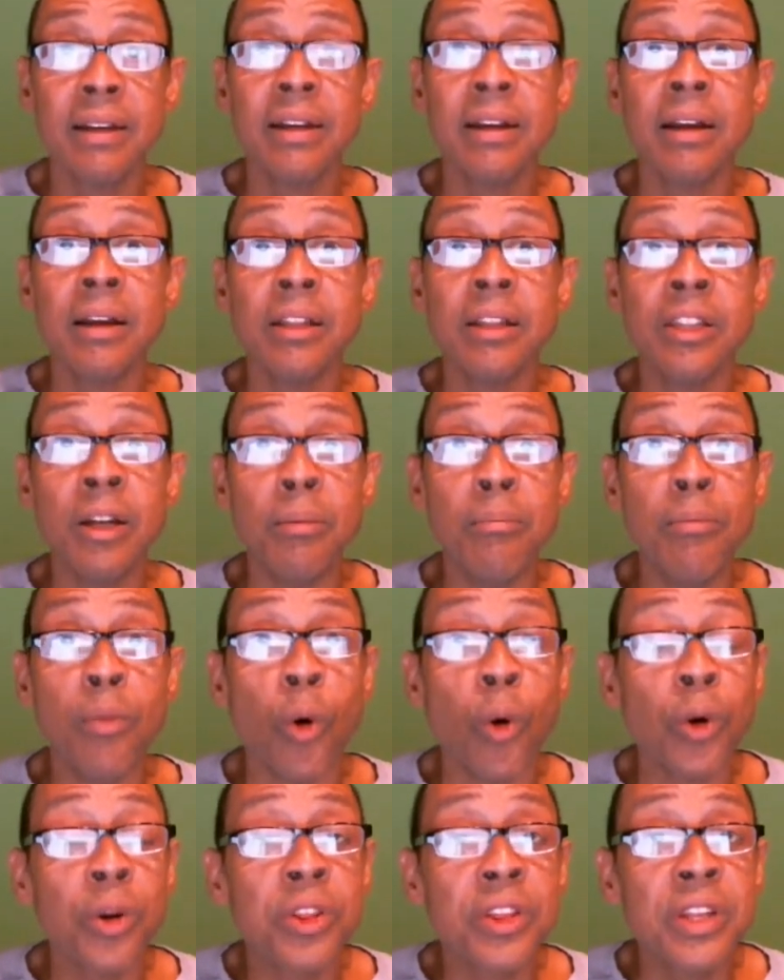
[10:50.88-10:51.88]
the
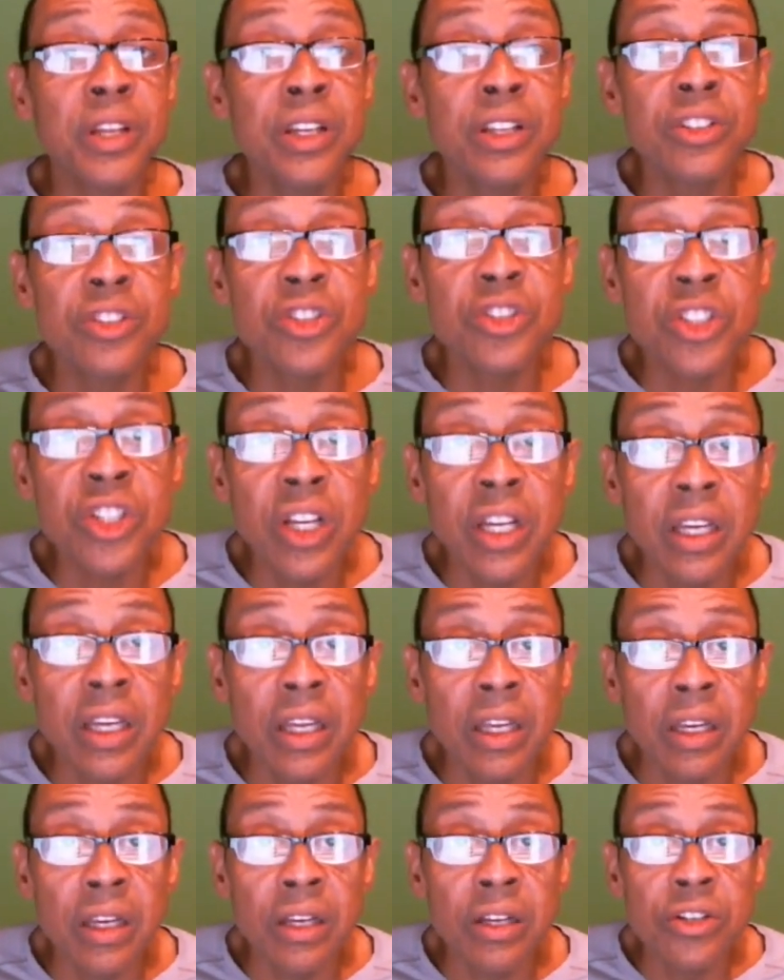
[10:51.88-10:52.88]
more things
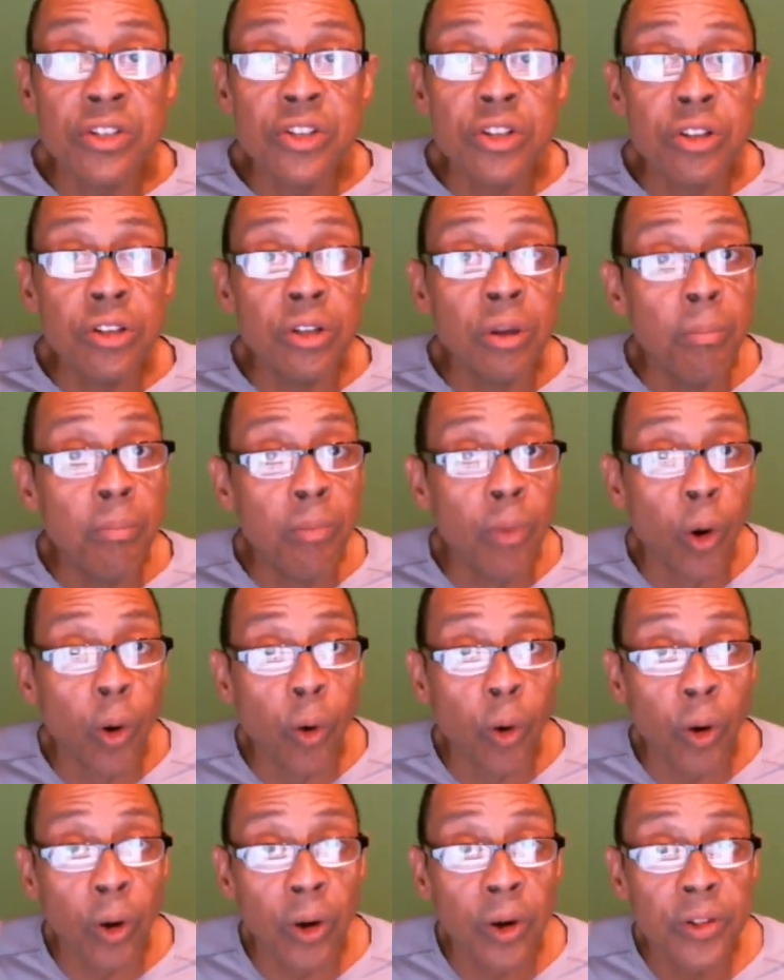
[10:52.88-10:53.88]
change, the
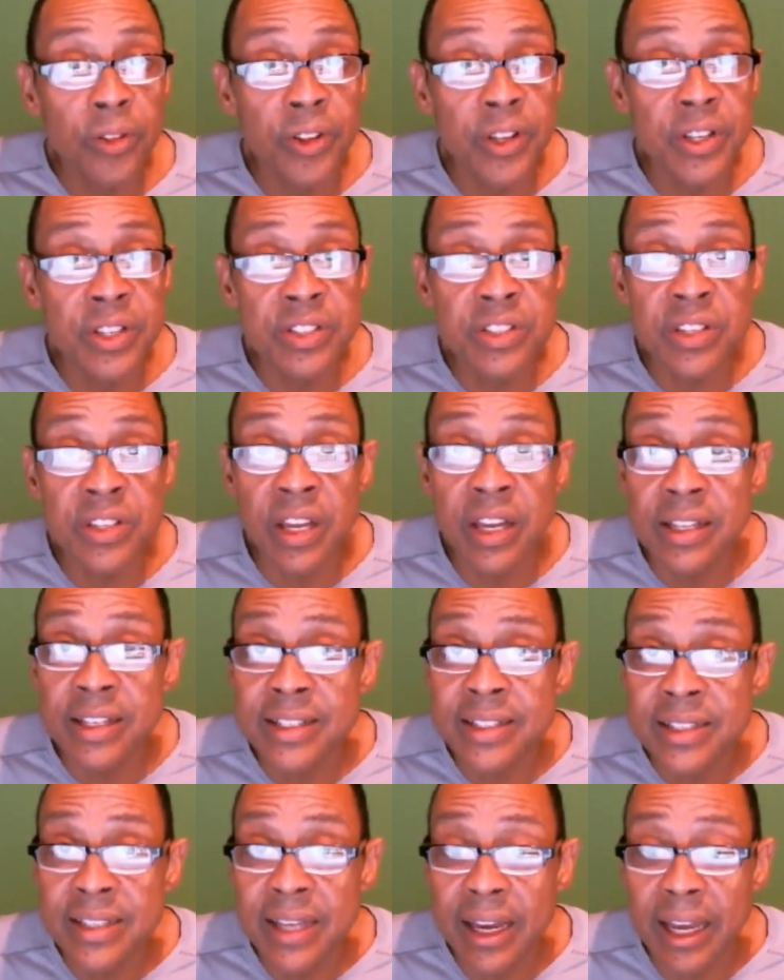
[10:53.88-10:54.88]
more they stay the
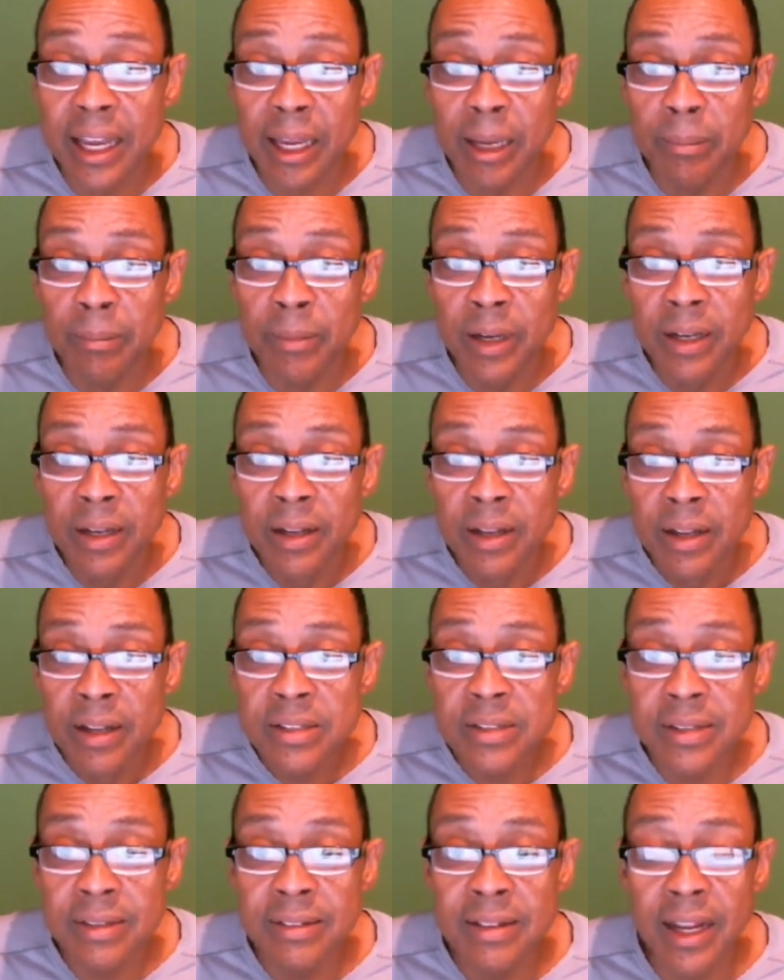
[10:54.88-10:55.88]
same.
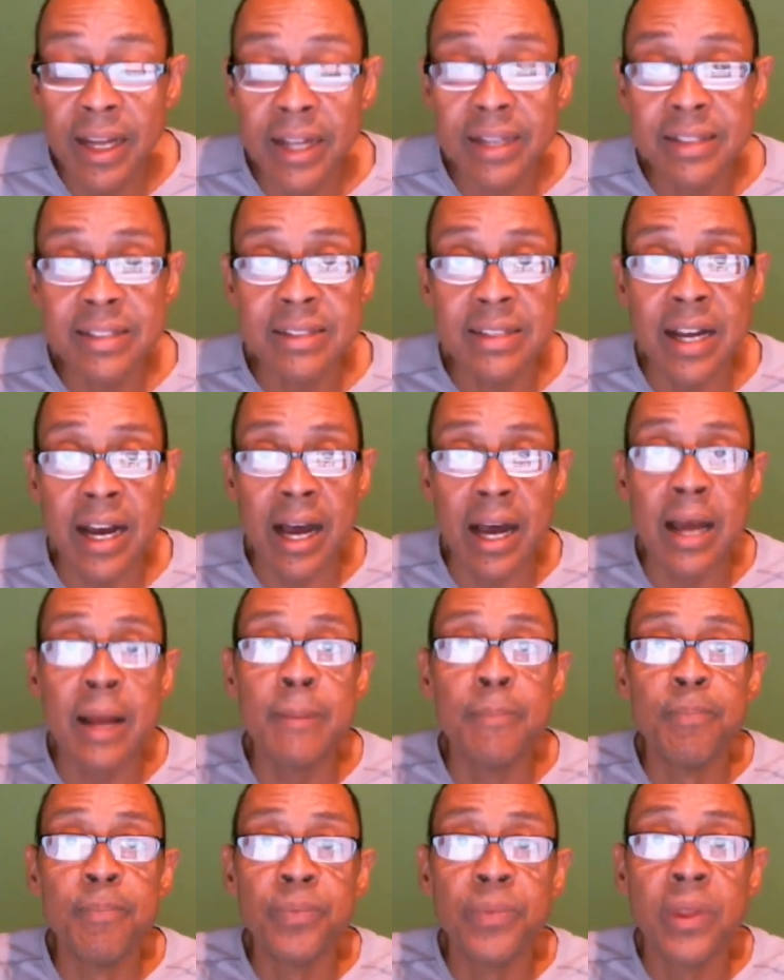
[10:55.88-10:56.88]
So next
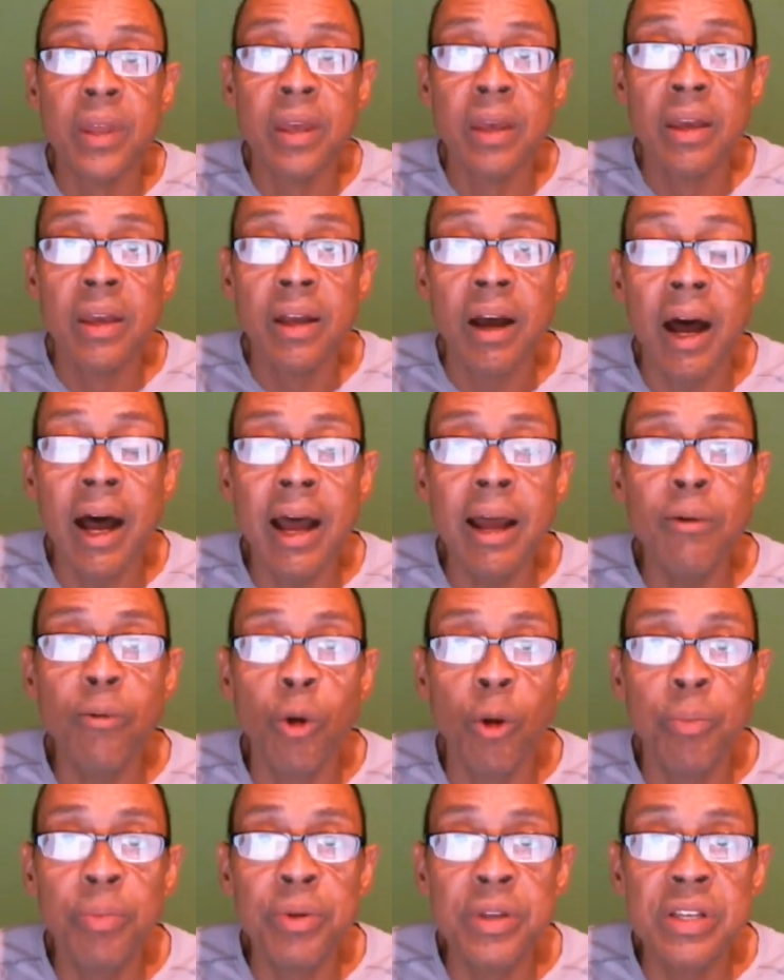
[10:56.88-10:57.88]
time, I
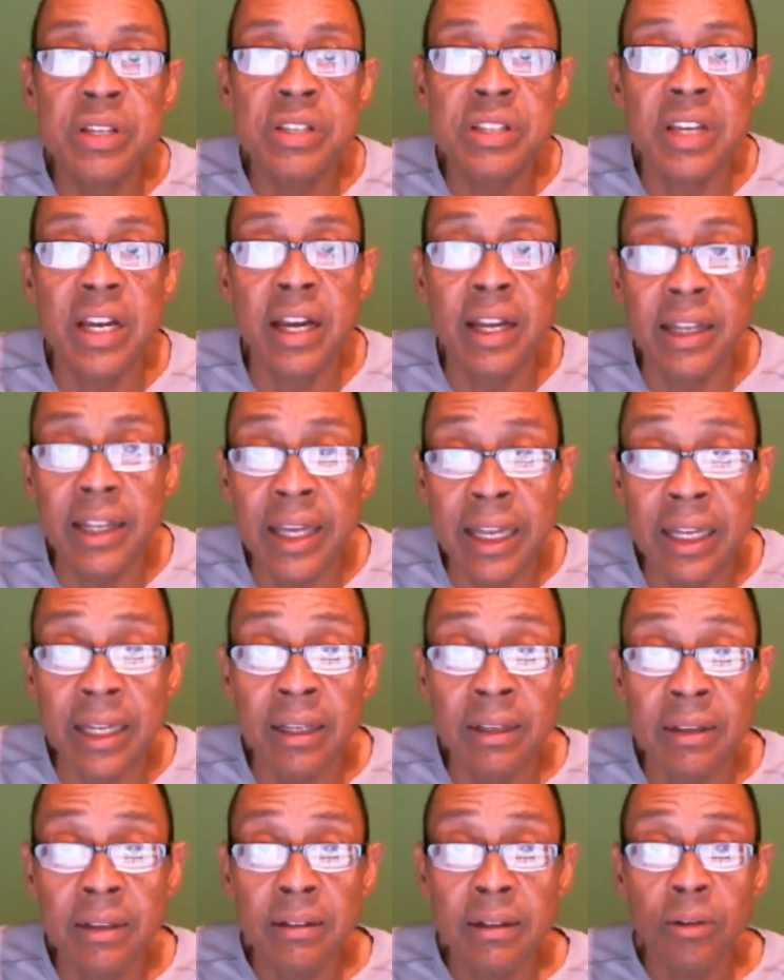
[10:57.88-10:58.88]
will be
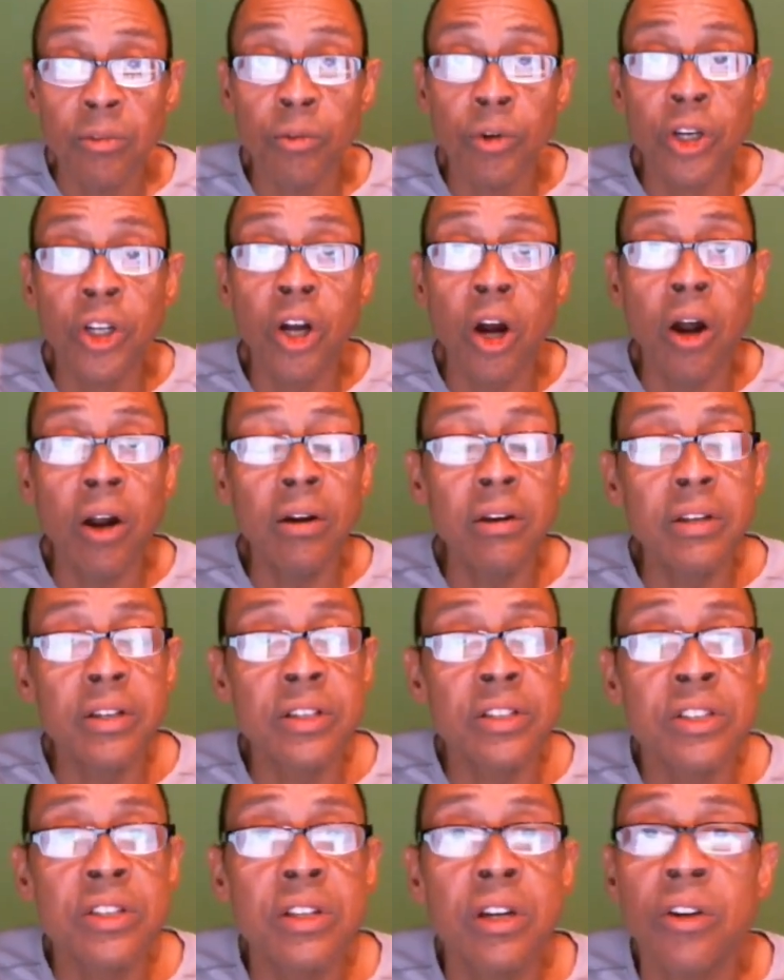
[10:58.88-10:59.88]
selling,
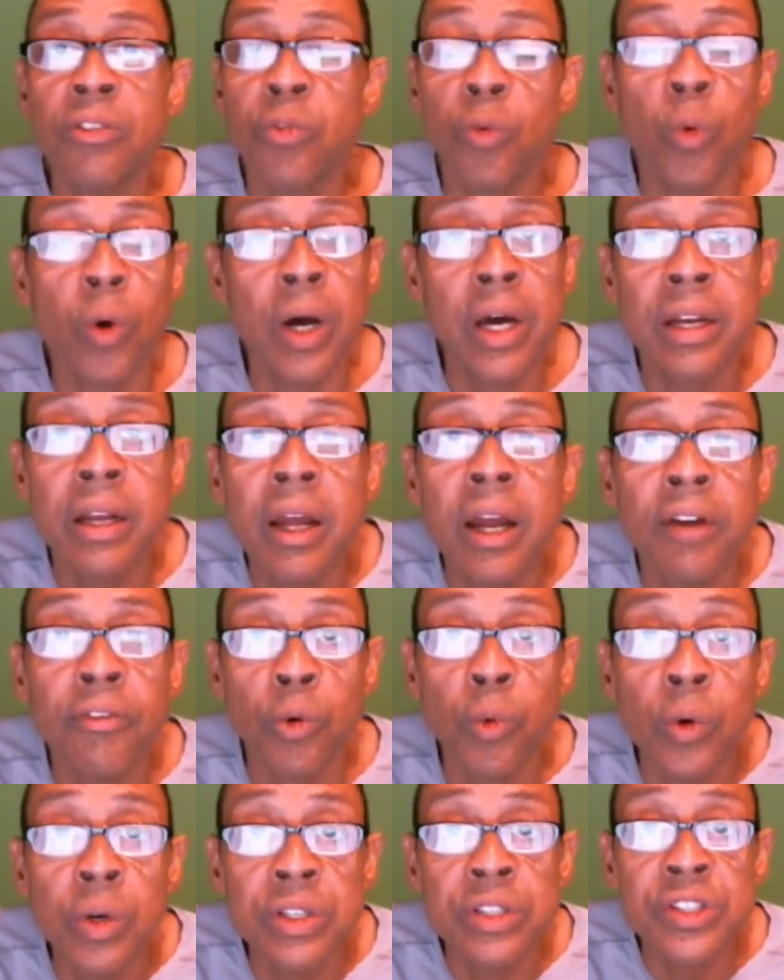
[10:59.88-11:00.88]
regardless of what
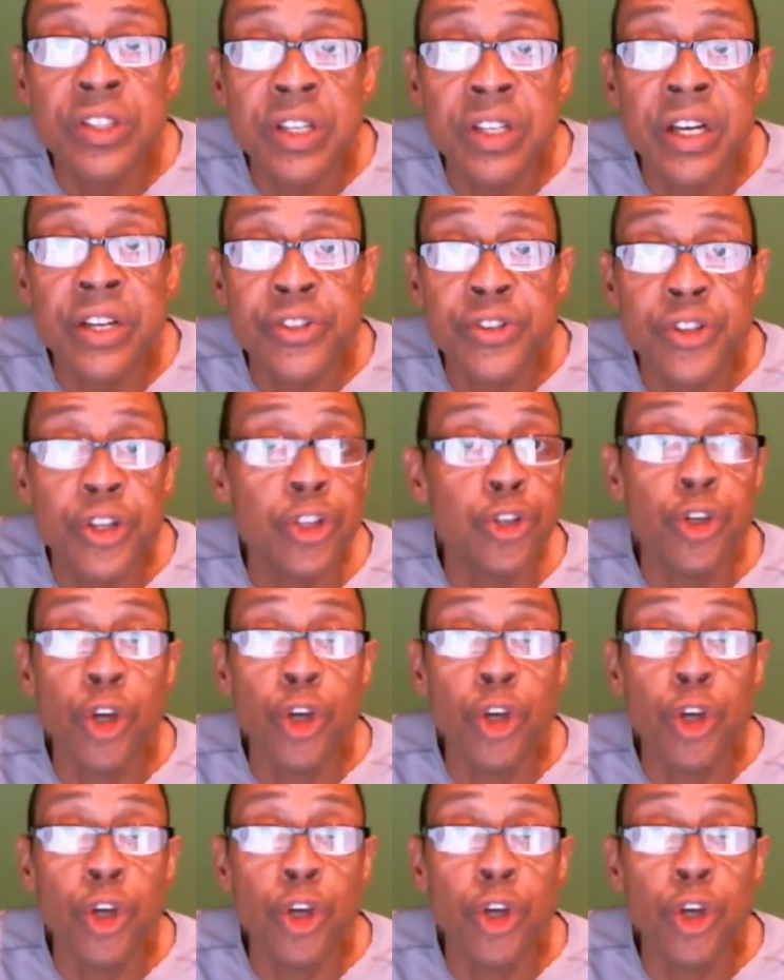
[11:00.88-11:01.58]
everyone says that you